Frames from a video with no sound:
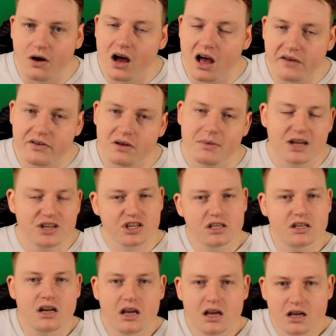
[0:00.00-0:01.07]
Five.
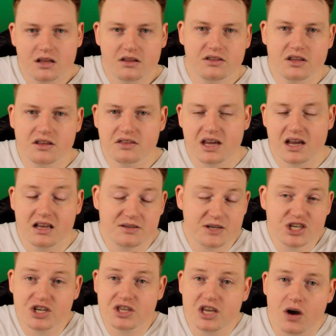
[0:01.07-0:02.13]
Imagine, the,
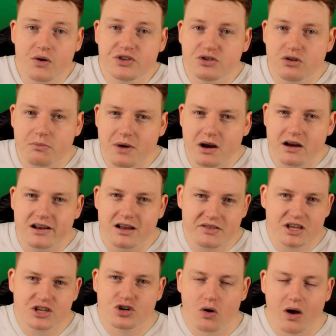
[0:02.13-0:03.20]
especially they're going to America.
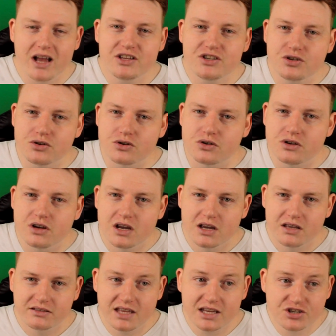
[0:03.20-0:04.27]
They're trying to
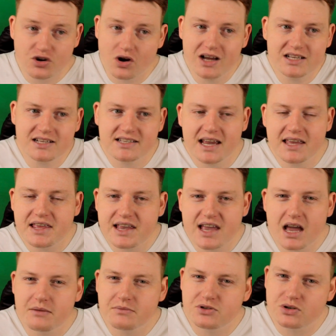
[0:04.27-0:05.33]
they're trying to take the
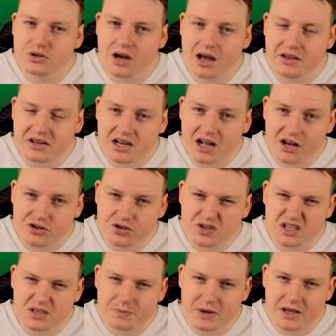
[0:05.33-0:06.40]
game to other
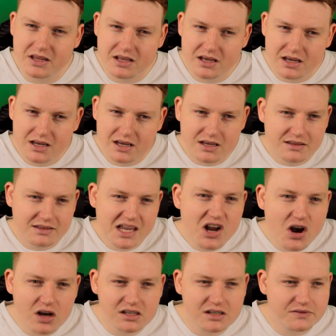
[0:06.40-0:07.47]
countries, but they
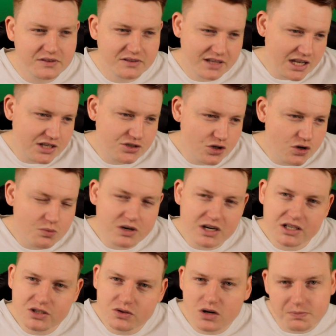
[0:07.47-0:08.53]
kind of they do want
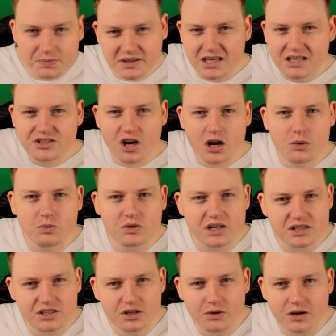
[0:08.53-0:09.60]
to do it, but they don't want
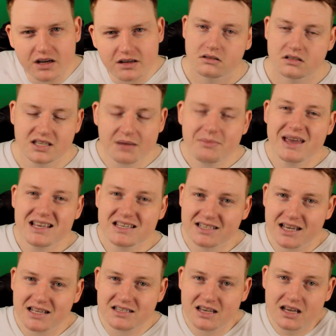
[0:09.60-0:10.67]
to do it. Does that make
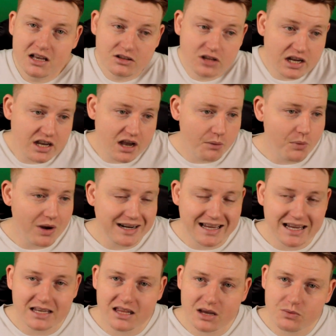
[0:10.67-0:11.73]
sense? Like on one
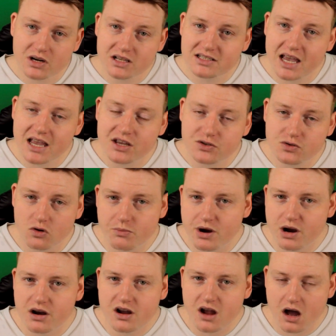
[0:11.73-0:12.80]
hand, they want to take it to
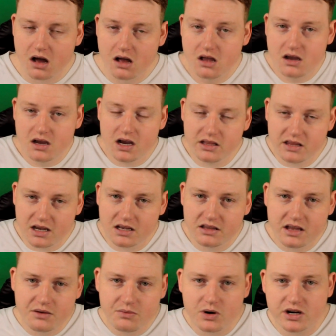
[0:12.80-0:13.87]
America, and and
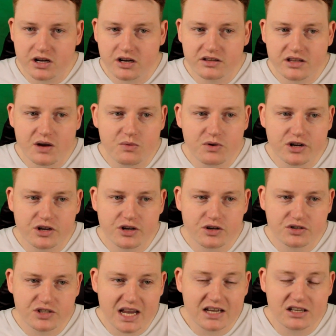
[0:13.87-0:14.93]
they want to they want
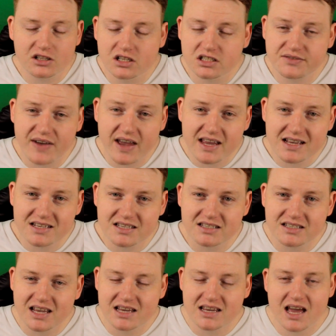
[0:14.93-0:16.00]
to take it to Las Vegas
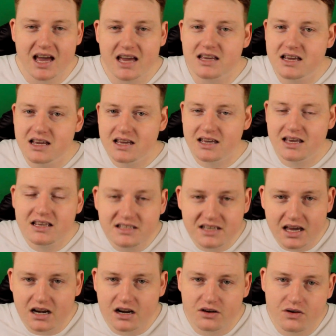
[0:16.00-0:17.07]
and say, hey, here's the
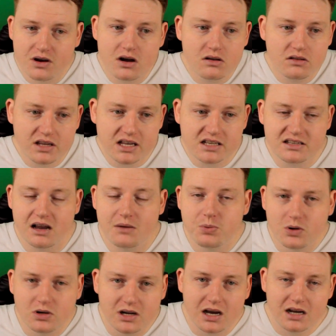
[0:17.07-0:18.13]
NRL, here's our
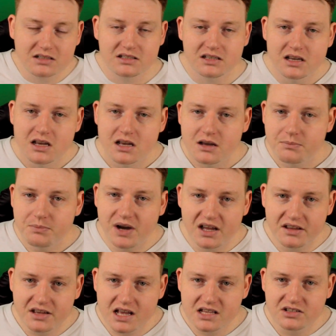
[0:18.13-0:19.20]
product.
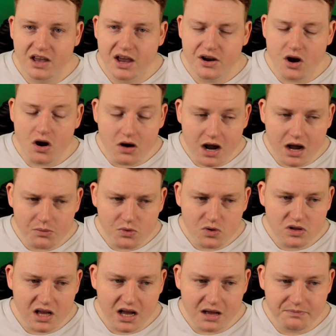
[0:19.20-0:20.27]
But it's like, all right,
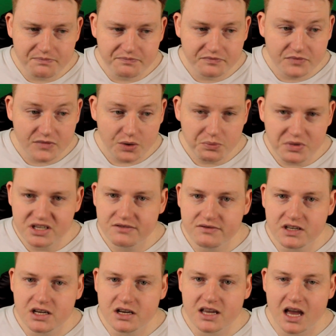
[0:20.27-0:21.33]
well, um, where's your
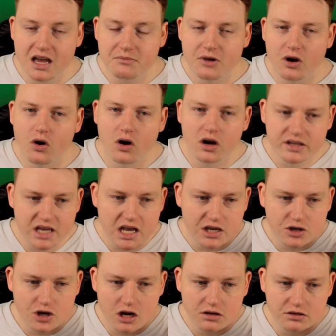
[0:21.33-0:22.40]
video game? Oh yeah,
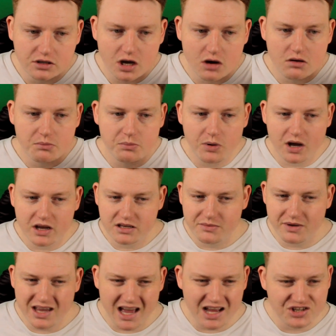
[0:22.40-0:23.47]
go go and buy.
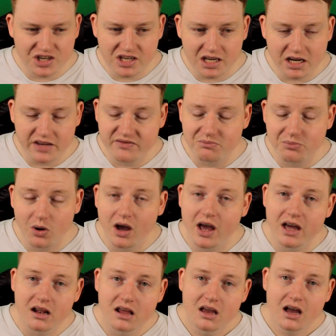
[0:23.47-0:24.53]
You actually can't even
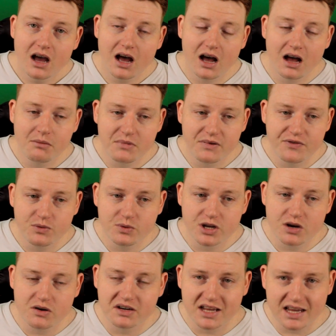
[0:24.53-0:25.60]
buy it. Um, if you want to
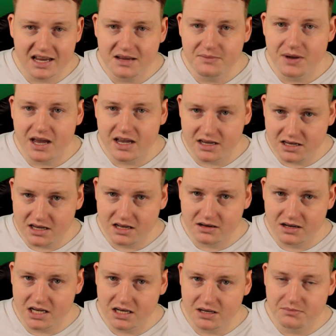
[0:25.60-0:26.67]
go to eBay and,
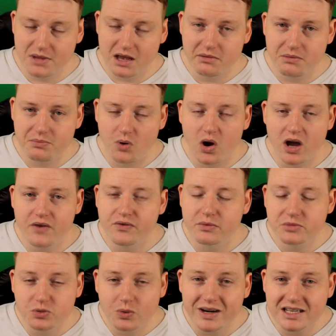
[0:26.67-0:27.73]
and, and maybe buy it from
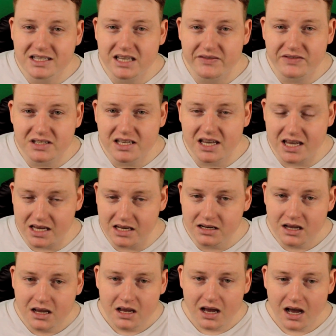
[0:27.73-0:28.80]

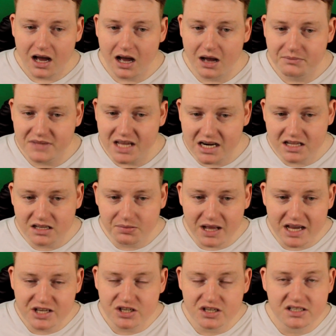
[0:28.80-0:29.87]
2017, um, none of the
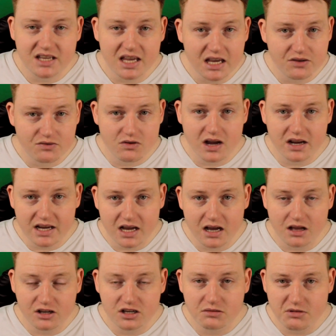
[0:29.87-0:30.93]
players you're seeing right now
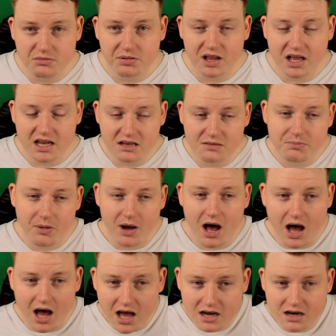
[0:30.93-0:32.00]
are going to be playing.
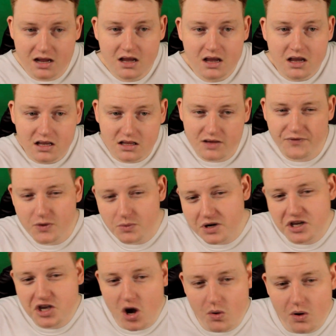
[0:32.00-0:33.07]
But if you want
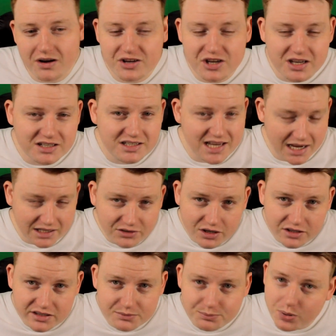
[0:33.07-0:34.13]
to go on, you can
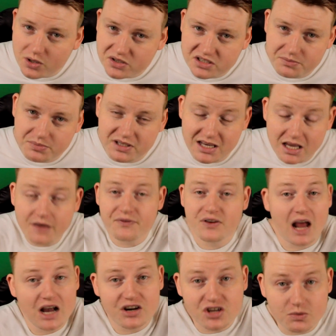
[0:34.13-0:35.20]
download them possibly if it
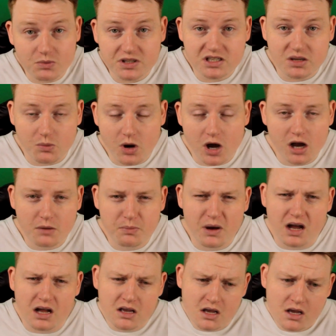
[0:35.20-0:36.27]
actually wants to work.
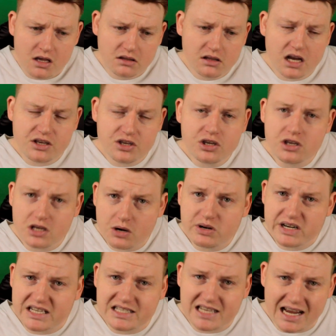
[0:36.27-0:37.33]
But like you can go
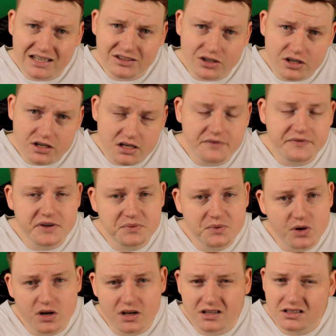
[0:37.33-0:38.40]
on and download it if you
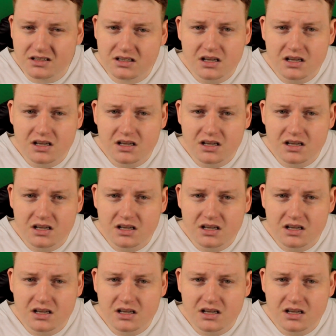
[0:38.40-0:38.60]
want.